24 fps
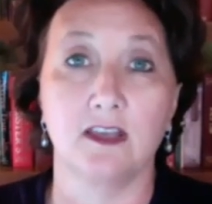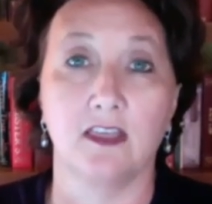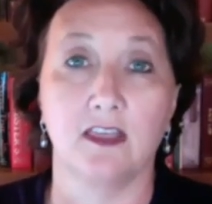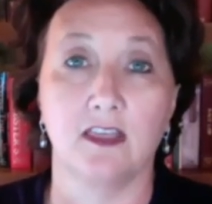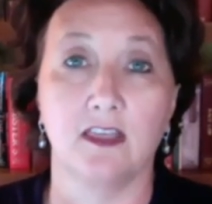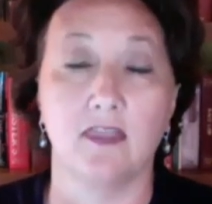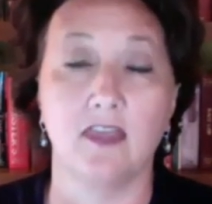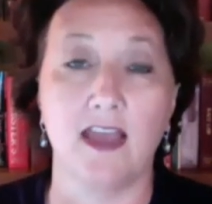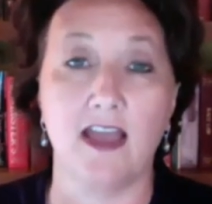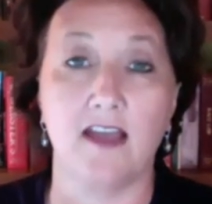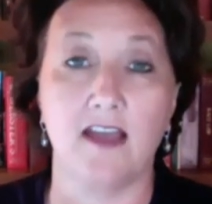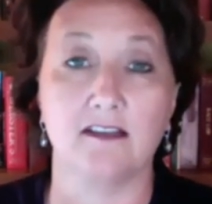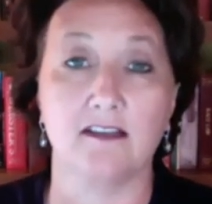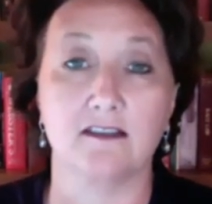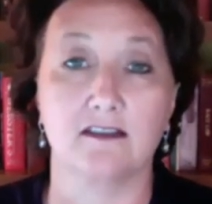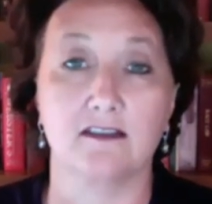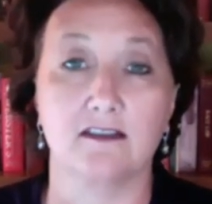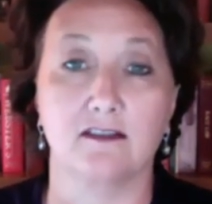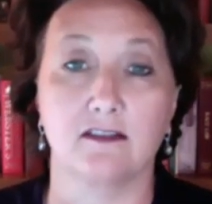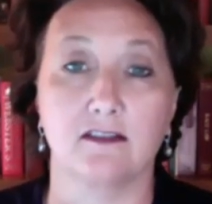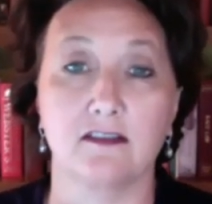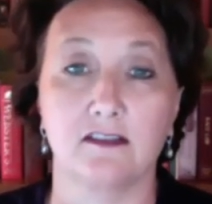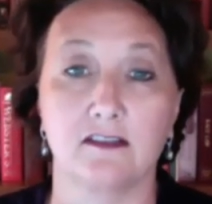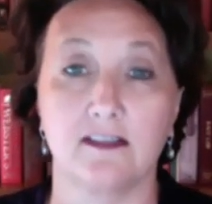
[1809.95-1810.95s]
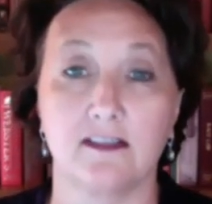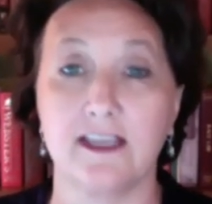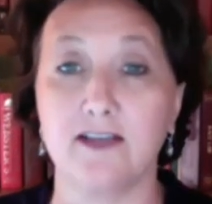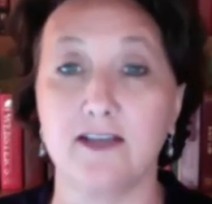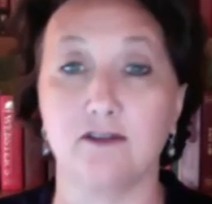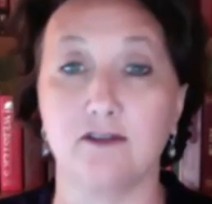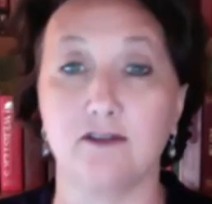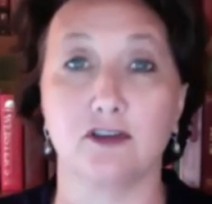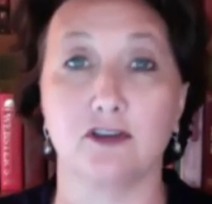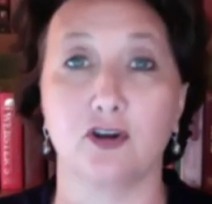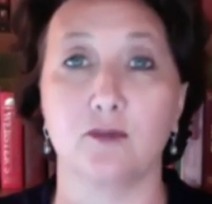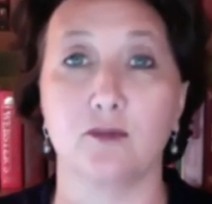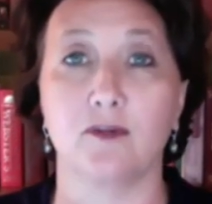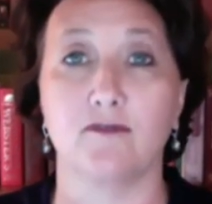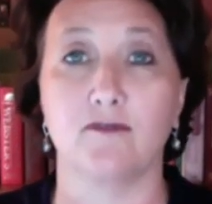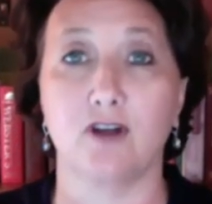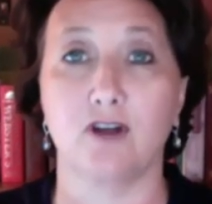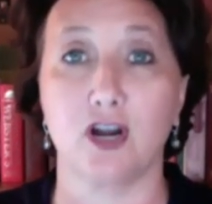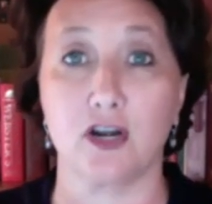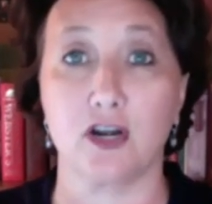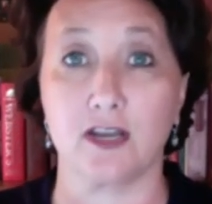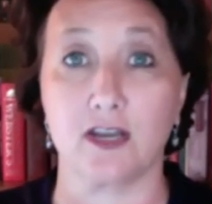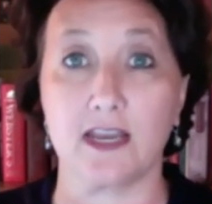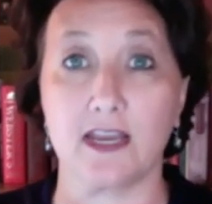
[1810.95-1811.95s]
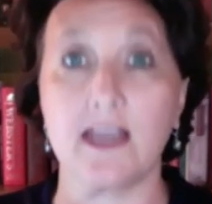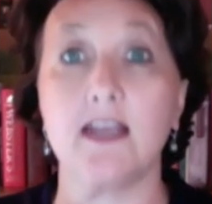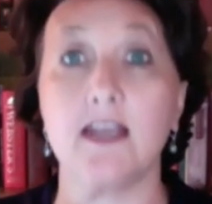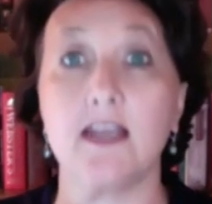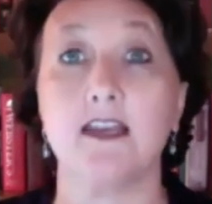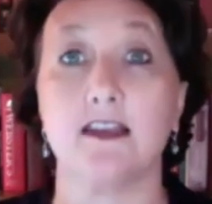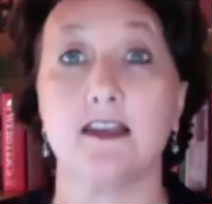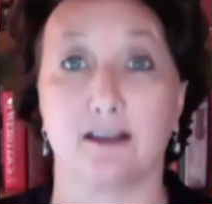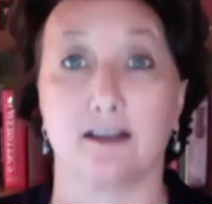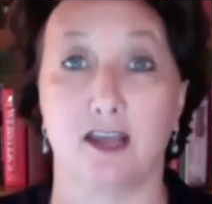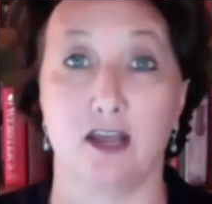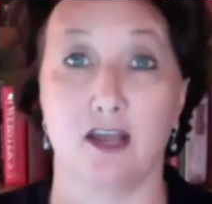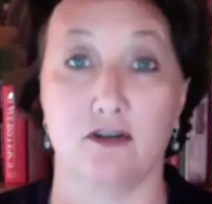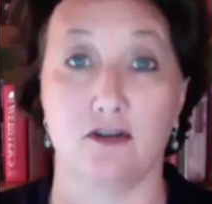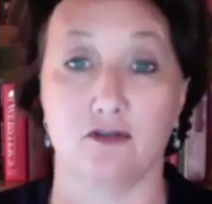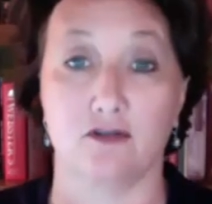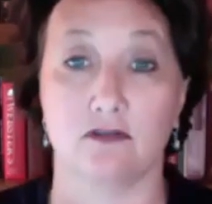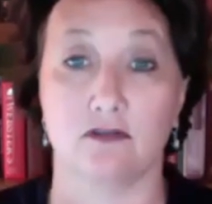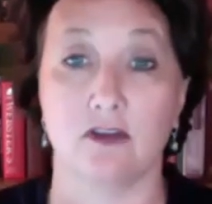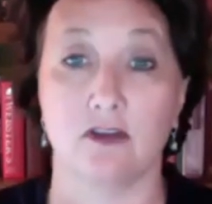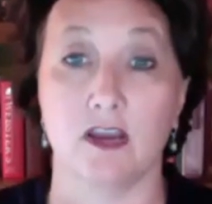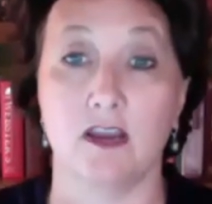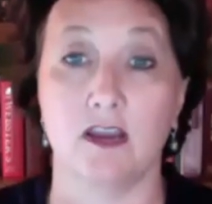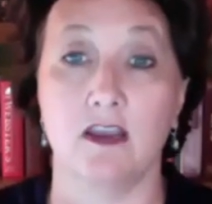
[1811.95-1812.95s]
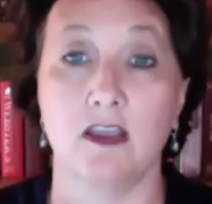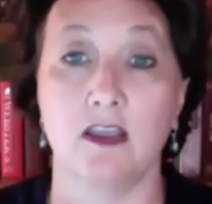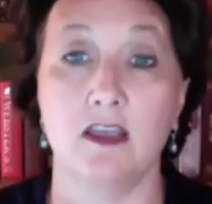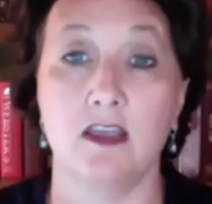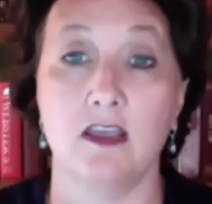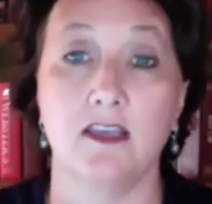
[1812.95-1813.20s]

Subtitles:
that the legal term of art Indian country